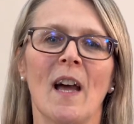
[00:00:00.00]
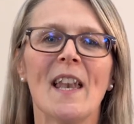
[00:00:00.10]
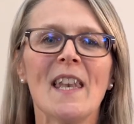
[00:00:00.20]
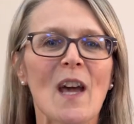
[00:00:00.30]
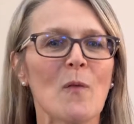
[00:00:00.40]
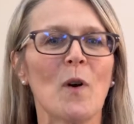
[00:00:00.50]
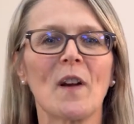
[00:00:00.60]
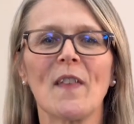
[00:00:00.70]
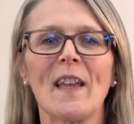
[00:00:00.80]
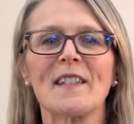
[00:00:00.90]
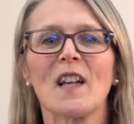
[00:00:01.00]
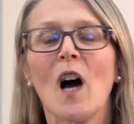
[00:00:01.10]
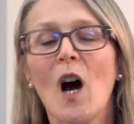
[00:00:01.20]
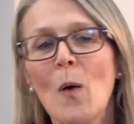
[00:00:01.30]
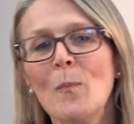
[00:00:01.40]
A network that is
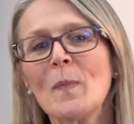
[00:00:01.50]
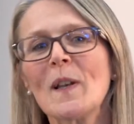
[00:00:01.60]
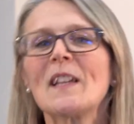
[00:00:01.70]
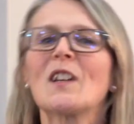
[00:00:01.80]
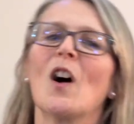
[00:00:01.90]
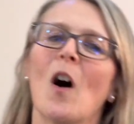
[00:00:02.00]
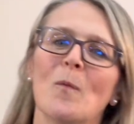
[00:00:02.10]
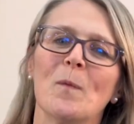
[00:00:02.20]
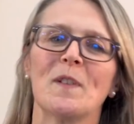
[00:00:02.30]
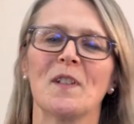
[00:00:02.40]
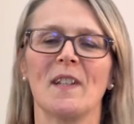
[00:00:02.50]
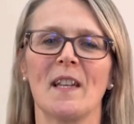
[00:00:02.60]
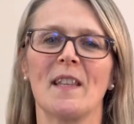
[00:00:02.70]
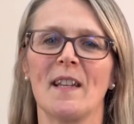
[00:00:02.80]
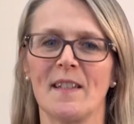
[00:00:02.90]
humbly confident
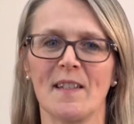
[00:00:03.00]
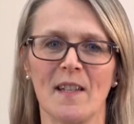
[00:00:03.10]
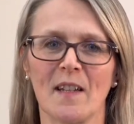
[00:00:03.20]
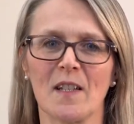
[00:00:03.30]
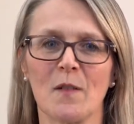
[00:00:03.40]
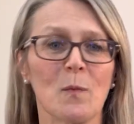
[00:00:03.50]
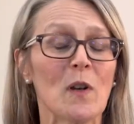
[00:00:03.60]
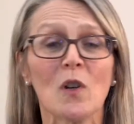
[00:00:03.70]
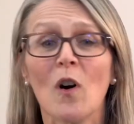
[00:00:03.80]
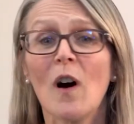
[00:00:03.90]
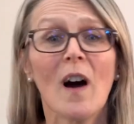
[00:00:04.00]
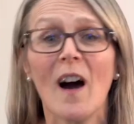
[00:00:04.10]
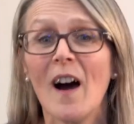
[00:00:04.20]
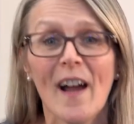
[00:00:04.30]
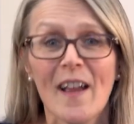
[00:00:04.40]
in their distinctives. We're not a
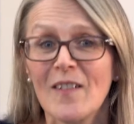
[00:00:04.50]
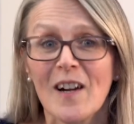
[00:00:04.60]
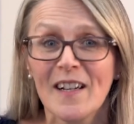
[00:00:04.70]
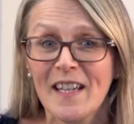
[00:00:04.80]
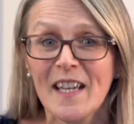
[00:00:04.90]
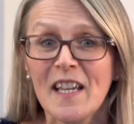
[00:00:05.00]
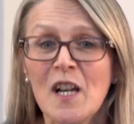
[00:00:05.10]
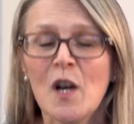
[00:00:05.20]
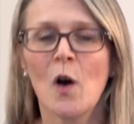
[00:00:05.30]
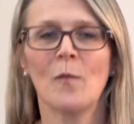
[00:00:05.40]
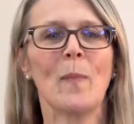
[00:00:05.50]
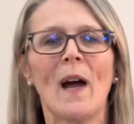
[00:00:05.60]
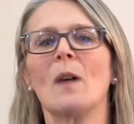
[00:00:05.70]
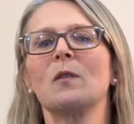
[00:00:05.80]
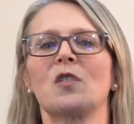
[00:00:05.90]
hierarchy of
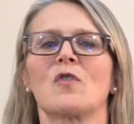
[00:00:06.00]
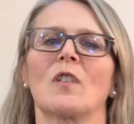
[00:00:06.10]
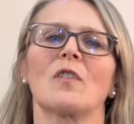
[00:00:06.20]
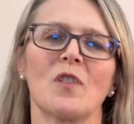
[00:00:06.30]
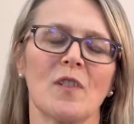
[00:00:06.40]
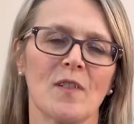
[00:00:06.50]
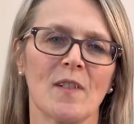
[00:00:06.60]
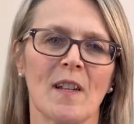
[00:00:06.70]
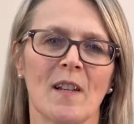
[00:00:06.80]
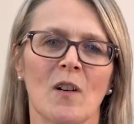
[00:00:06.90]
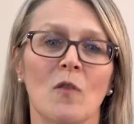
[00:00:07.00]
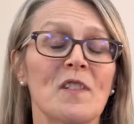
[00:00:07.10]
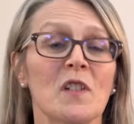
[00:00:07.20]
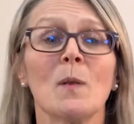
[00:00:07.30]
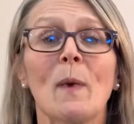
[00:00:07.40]
power structures or
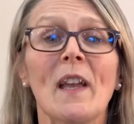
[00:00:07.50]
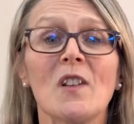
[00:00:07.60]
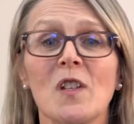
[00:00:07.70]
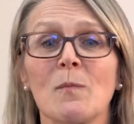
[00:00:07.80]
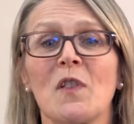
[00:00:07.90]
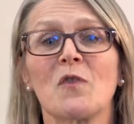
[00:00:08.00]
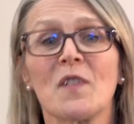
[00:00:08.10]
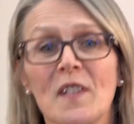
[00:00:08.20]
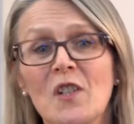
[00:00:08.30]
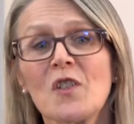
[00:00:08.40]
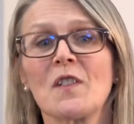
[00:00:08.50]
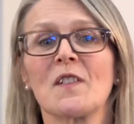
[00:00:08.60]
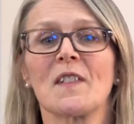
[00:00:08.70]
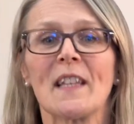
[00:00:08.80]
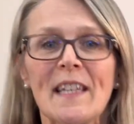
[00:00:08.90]
a denomination with
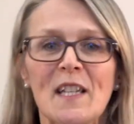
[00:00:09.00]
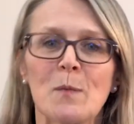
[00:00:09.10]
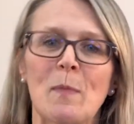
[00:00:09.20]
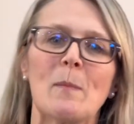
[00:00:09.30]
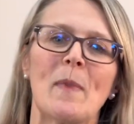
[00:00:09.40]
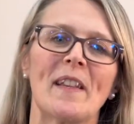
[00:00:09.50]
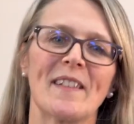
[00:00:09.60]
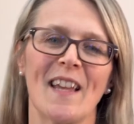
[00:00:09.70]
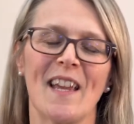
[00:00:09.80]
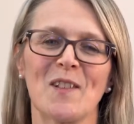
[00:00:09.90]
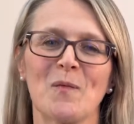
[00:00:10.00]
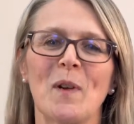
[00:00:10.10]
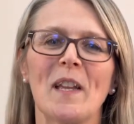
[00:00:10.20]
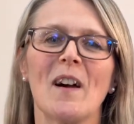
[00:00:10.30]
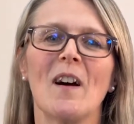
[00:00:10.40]
traditions that need to be maintained.
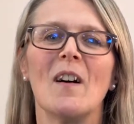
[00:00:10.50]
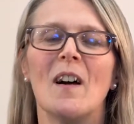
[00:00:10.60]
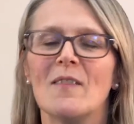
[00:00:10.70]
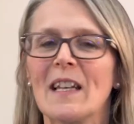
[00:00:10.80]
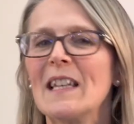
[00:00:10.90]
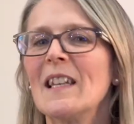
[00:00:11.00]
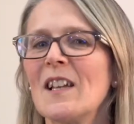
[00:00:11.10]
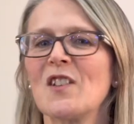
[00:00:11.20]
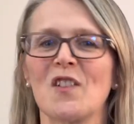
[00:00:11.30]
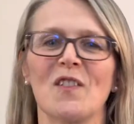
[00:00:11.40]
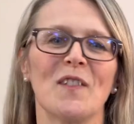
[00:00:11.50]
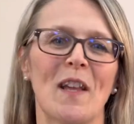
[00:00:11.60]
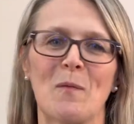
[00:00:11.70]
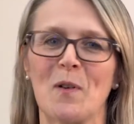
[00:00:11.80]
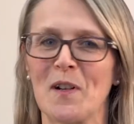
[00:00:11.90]
We are a relational
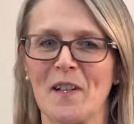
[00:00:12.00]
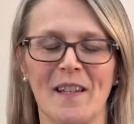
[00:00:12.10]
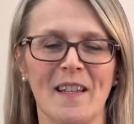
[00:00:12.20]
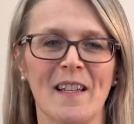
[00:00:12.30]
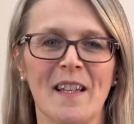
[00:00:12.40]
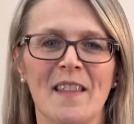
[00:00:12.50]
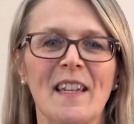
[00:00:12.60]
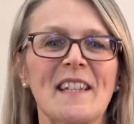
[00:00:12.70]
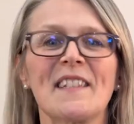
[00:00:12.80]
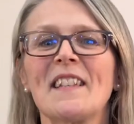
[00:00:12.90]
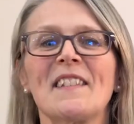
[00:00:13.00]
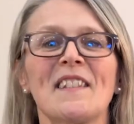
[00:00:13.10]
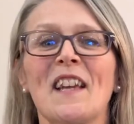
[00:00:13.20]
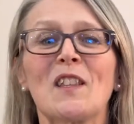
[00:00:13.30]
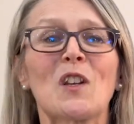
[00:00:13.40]
network that exists to
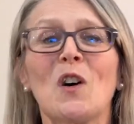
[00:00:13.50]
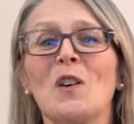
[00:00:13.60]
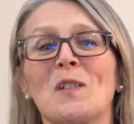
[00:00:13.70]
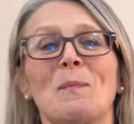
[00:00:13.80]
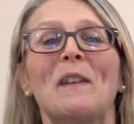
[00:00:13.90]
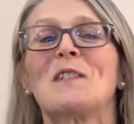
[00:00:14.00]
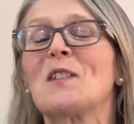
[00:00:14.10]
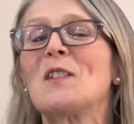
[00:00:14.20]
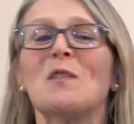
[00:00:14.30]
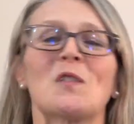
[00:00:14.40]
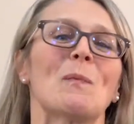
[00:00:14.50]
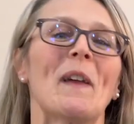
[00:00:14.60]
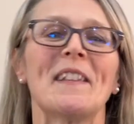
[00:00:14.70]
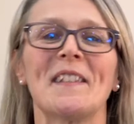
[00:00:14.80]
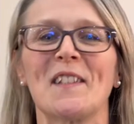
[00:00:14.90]
take the gospel into new
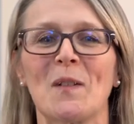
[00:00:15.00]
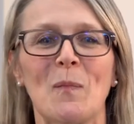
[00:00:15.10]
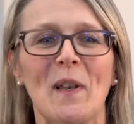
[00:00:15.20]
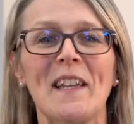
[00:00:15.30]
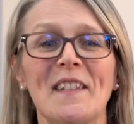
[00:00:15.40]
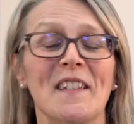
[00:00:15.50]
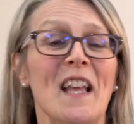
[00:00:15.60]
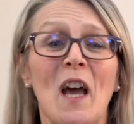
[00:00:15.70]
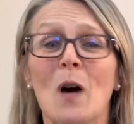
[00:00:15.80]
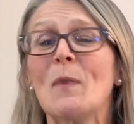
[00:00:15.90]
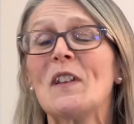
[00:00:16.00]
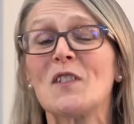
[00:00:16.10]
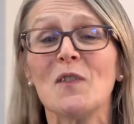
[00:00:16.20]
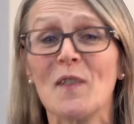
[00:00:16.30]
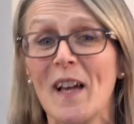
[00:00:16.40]
spaces and places. And we
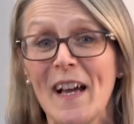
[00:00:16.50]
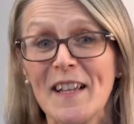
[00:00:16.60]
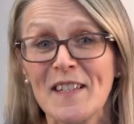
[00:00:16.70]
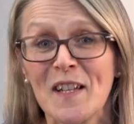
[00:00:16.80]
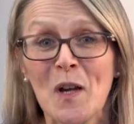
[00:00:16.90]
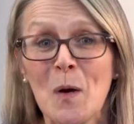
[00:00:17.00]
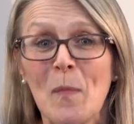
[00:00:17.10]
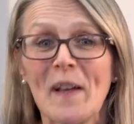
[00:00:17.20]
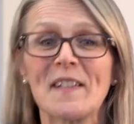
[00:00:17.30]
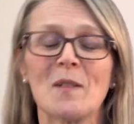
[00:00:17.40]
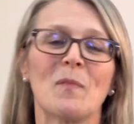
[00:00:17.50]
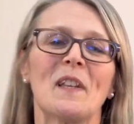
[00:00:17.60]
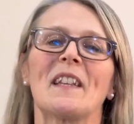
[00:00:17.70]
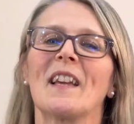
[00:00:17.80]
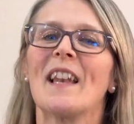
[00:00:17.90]
do that by
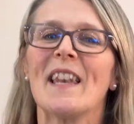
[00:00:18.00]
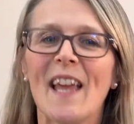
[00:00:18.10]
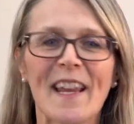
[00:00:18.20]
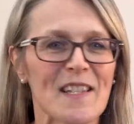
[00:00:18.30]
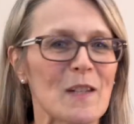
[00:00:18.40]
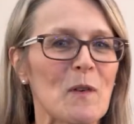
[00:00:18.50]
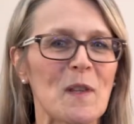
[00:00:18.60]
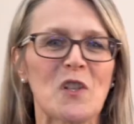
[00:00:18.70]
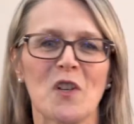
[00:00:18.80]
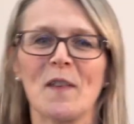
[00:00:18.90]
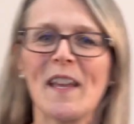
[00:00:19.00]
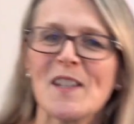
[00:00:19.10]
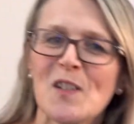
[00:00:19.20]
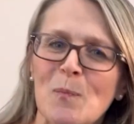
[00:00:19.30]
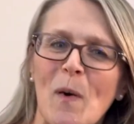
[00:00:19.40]
simply connecting with each other,
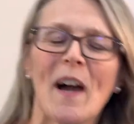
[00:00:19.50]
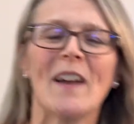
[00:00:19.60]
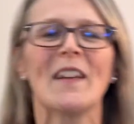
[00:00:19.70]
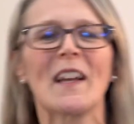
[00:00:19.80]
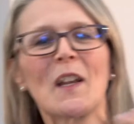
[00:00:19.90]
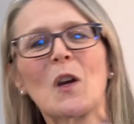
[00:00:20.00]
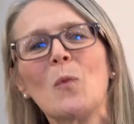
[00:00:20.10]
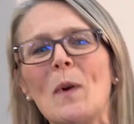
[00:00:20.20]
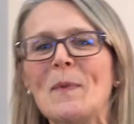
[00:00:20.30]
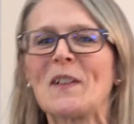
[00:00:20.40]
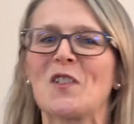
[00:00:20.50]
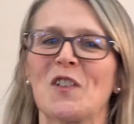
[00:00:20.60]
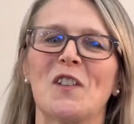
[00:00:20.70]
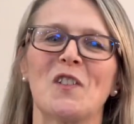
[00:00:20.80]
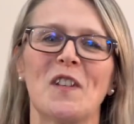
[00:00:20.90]
inspiring and equipping
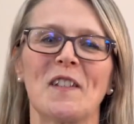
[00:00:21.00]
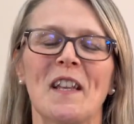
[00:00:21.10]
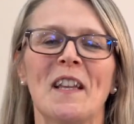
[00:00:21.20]
churches